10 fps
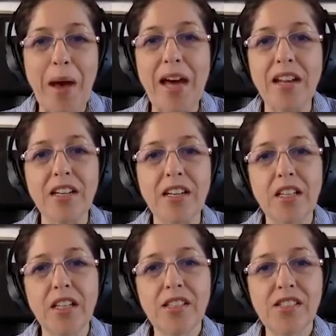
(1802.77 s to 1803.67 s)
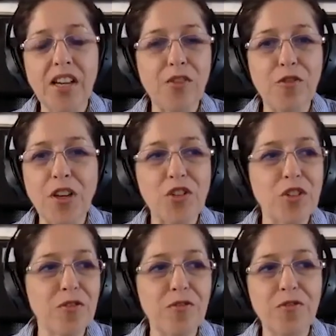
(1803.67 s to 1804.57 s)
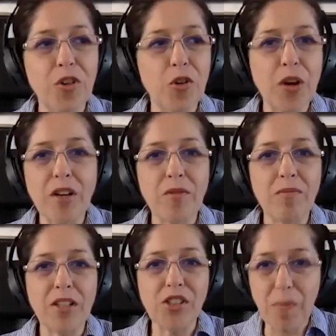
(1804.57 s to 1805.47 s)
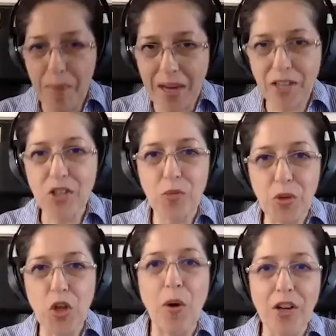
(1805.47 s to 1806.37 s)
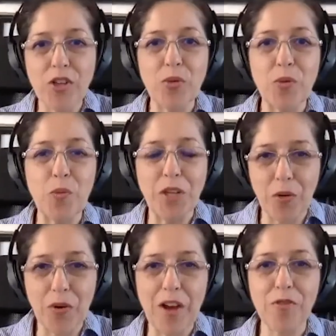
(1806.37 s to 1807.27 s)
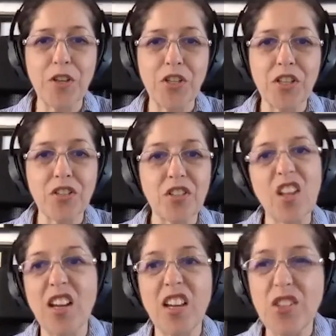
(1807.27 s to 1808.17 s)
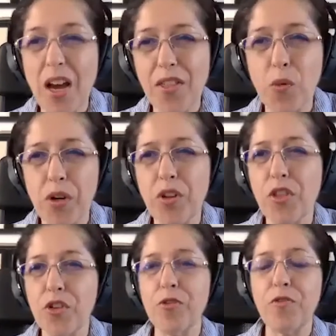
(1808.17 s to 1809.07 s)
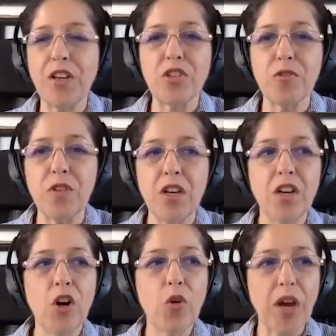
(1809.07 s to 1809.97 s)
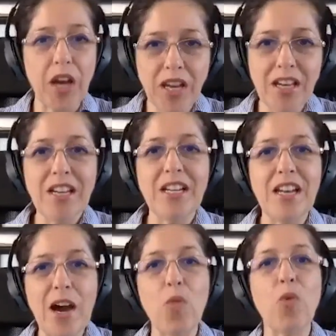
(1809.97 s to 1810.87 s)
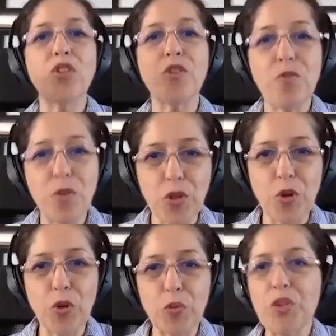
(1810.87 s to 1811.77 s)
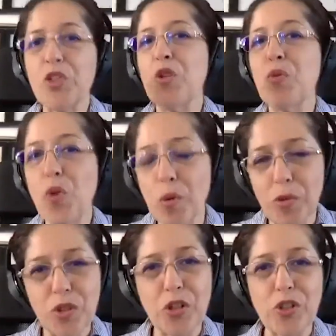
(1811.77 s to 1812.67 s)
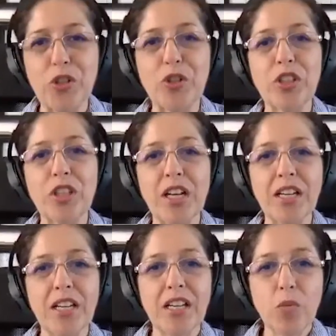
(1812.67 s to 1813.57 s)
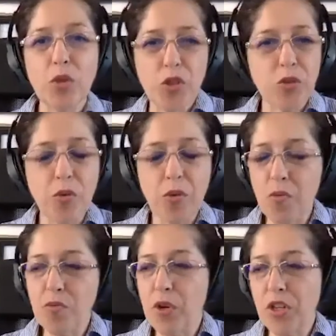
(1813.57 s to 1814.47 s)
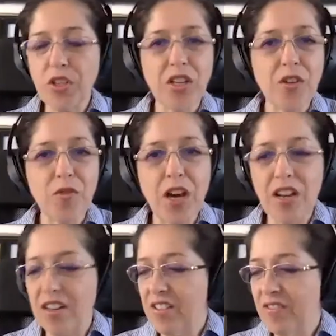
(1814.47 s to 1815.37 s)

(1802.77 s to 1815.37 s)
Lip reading: panic. Second phase of, okay, let's get back to, we know how to fix things. And then I think we're in the third phase of, okay, now what does the future hold? What does the new normal start to look like? What do you think of that?